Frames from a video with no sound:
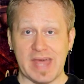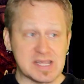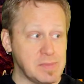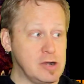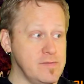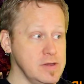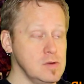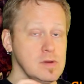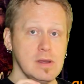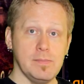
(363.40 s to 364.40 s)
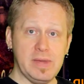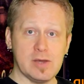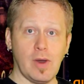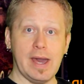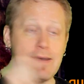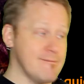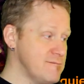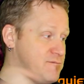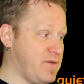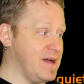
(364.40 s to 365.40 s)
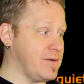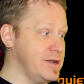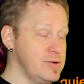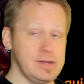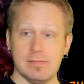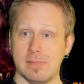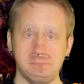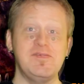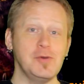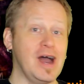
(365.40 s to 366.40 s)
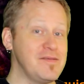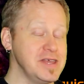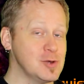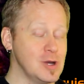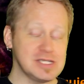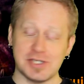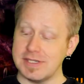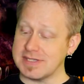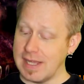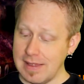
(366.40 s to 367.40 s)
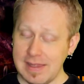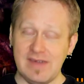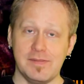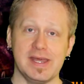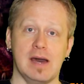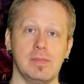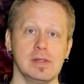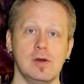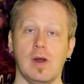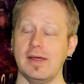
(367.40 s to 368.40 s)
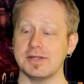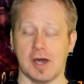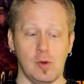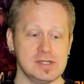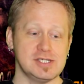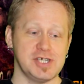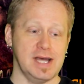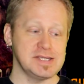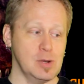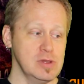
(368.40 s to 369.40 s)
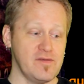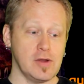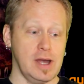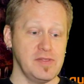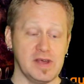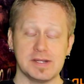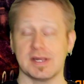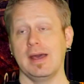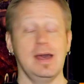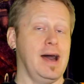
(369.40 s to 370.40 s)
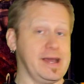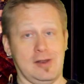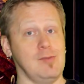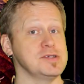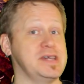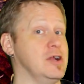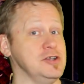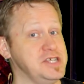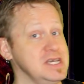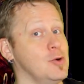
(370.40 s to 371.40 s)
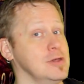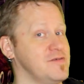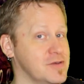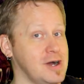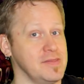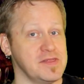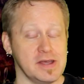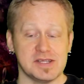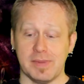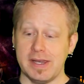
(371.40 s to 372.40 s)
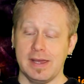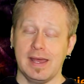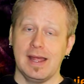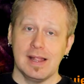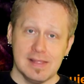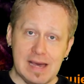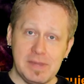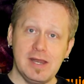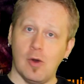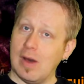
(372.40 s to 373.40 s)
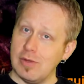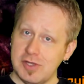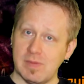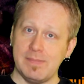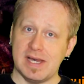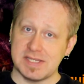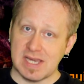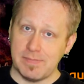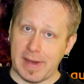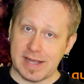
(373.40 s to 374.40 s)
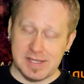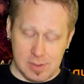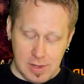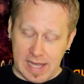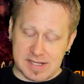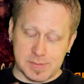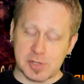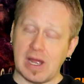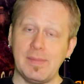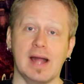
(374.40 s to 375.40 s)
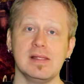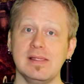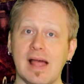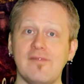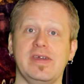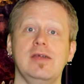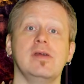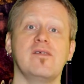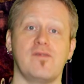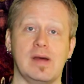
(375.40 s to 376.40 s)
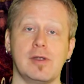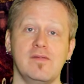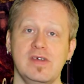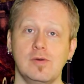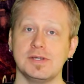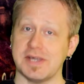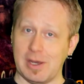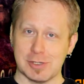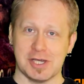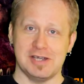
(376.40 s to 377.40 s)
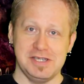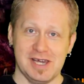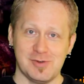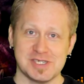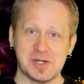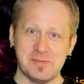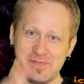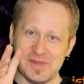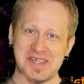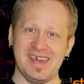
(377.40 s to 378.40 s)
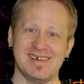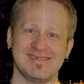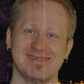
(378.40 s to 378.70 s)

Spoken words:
that's my review. Be Quiet 500. If you have any questions, leave them down below. There's always a chance I will have forgotten things. I can almost guarantee I will have forgotten things, but let me know. I will do my best to get back to you. Like, subscribe. I love hearing from our viewers, and I will talk to you again real soon. See ya.